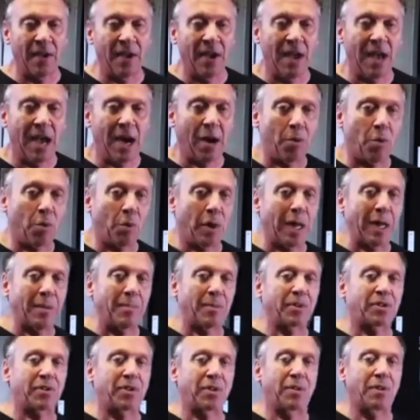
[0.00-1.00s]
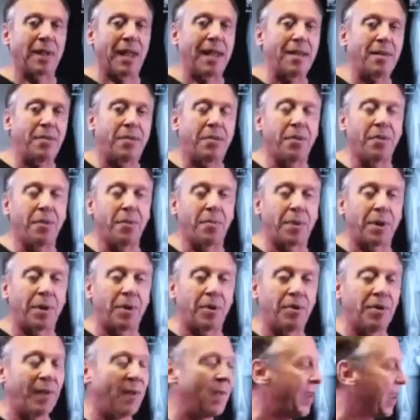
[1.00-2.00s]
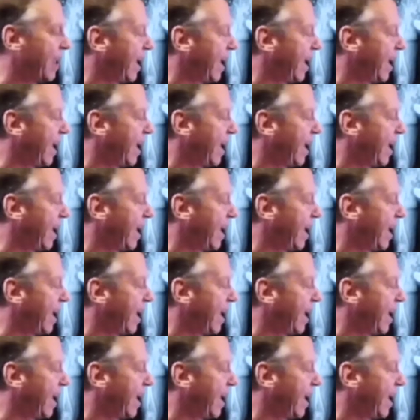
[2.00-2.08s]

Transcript: And we're able to lengthen the bone